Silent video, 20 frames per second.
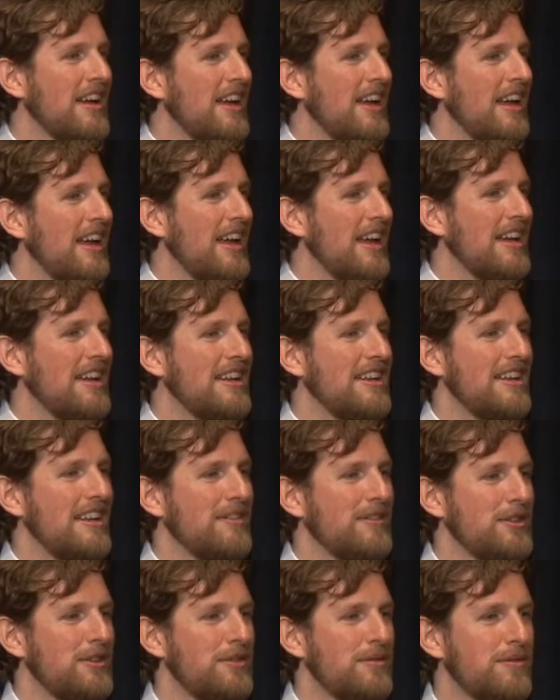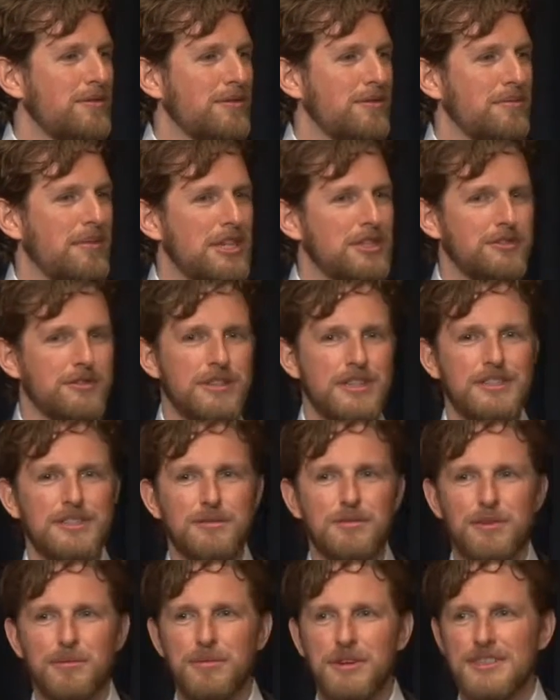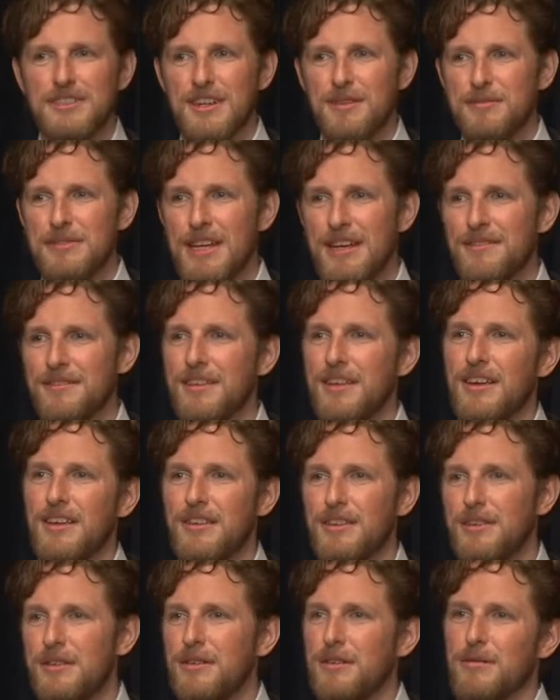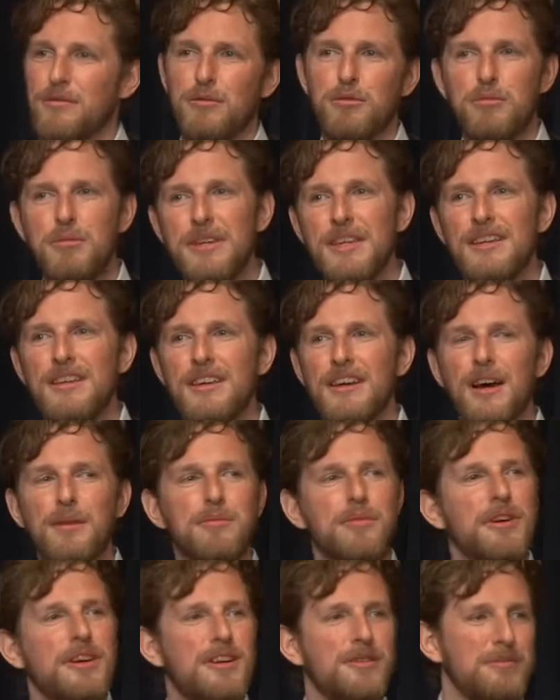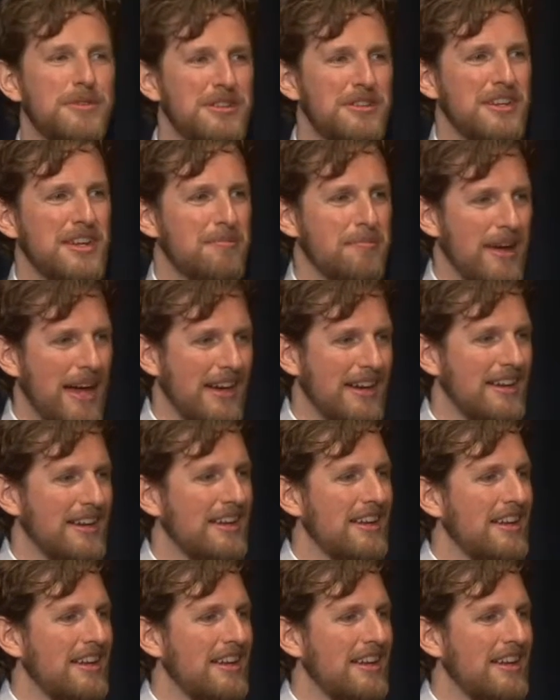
and if a new major release of WordPress comes out, it will be upgraded when you get back.